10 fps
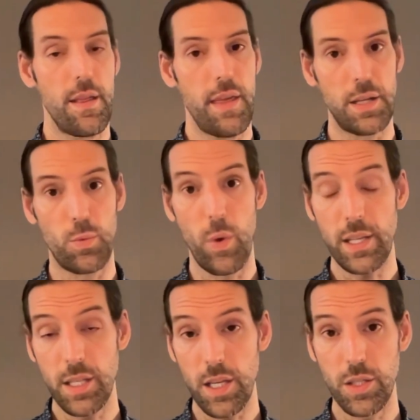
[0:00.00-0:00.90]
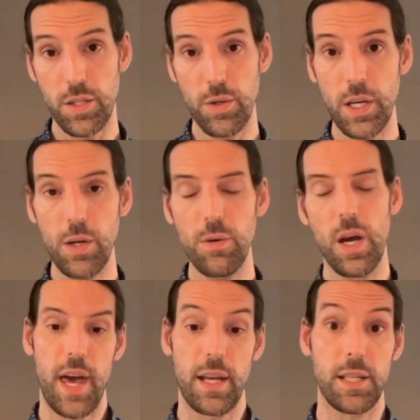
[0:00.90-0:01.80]
That is Wix Studio,
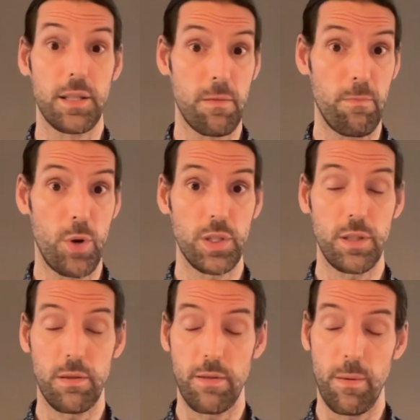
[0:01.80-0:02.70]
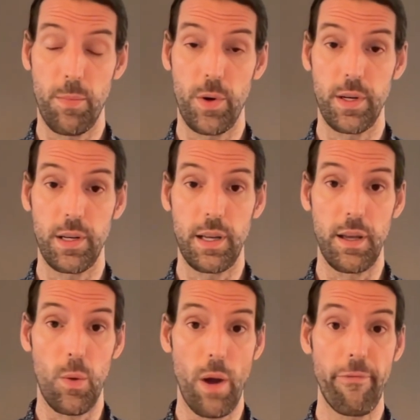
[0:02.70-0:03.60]
that is most
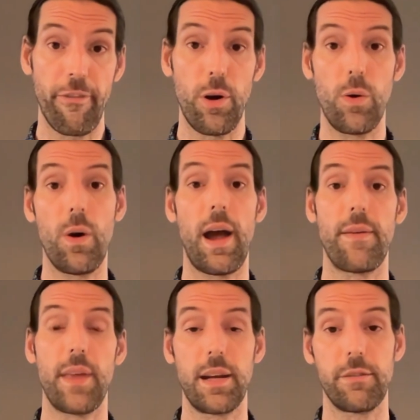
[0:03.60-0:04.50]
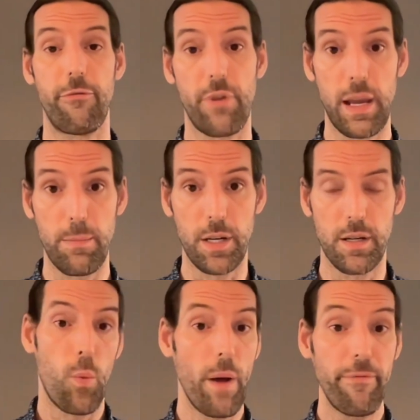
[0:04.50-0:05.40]
importantly Webflow, and that is Framer.
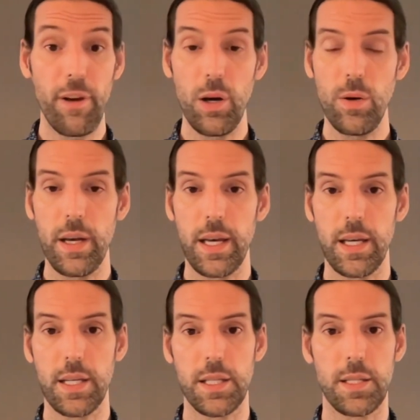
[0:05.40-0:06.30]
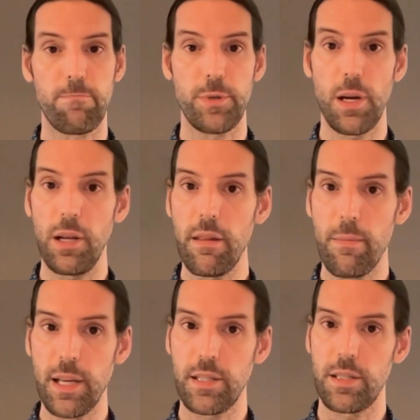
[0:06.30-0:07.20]
Webflow is probably the
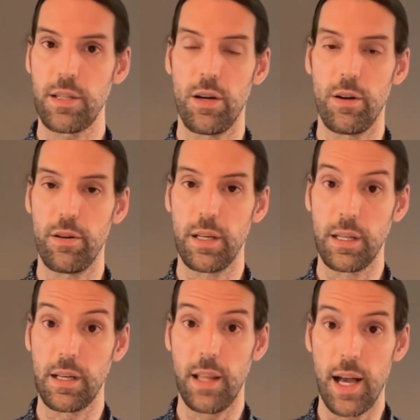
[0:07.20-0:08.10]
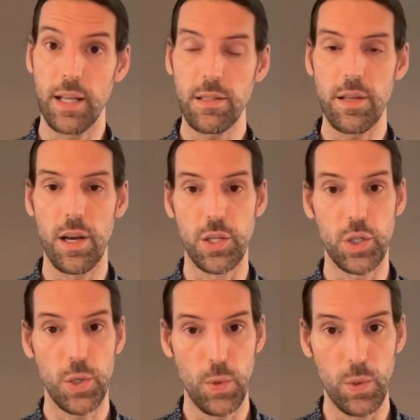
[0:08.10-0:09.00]
best in class
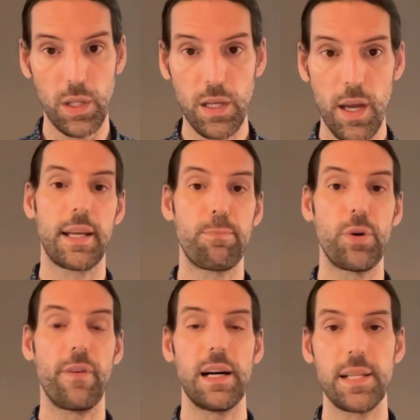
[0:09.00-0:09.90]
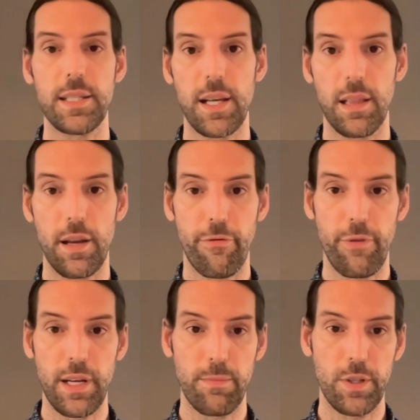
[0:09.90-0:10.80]
tool. It provides a lot of
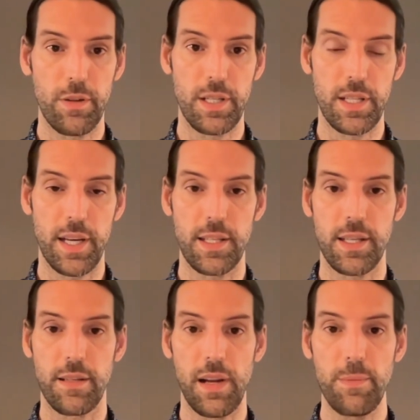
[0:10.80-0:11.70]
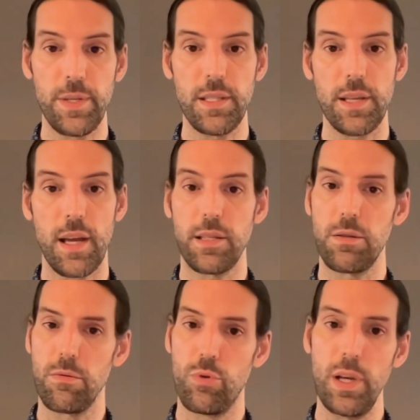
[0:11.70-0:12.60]
freedom to designers and developers, and
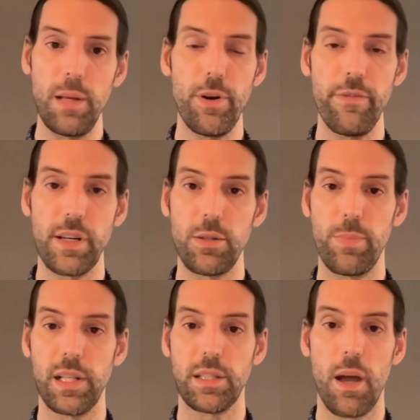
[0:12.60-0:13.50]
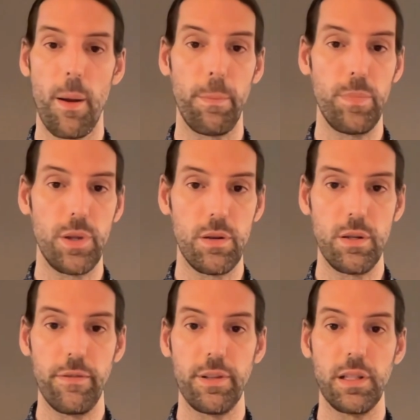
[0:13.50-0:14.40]
it's really perfect to build
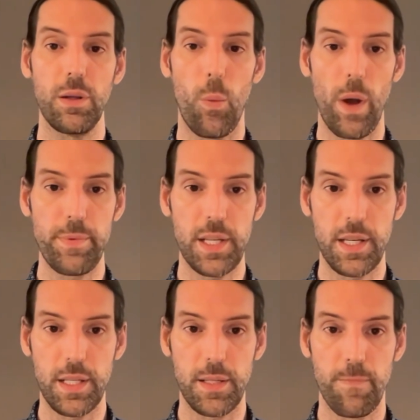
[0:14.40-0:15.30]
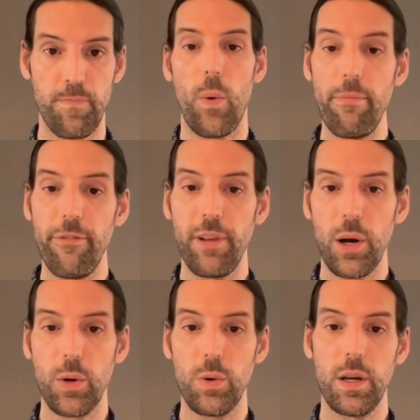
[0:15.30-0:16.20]
beautiful websites.
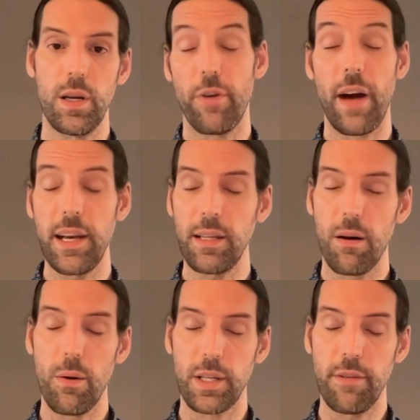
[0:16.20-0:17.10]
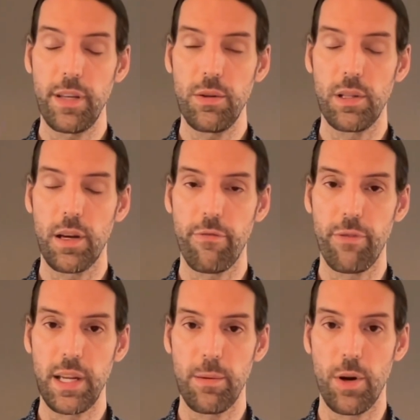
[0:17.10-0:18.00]
Webflow giving you a lot of
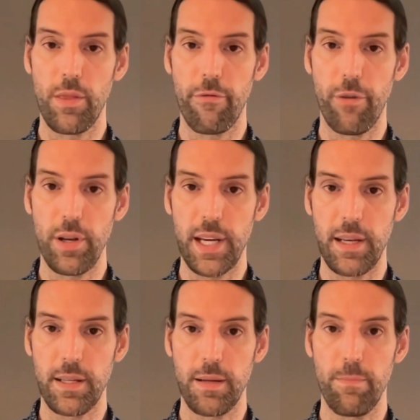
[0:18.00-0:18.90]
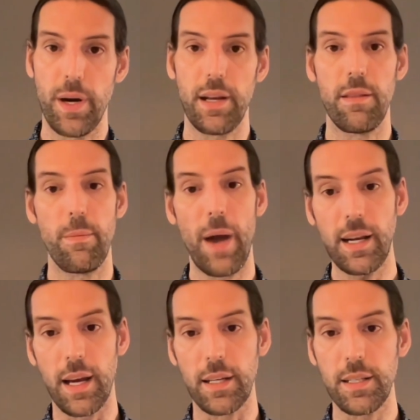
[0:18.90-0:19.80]
freedom on the front end, but in the
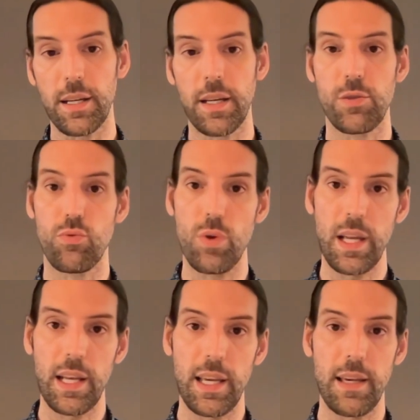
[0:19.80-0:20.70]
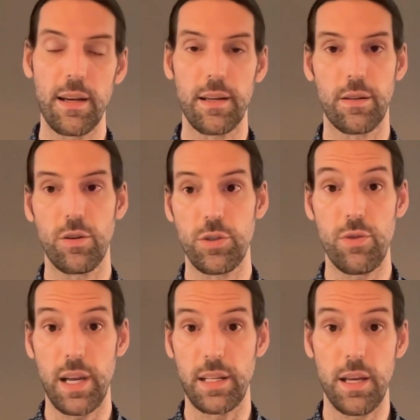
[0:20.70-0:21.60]
back end is really constrained.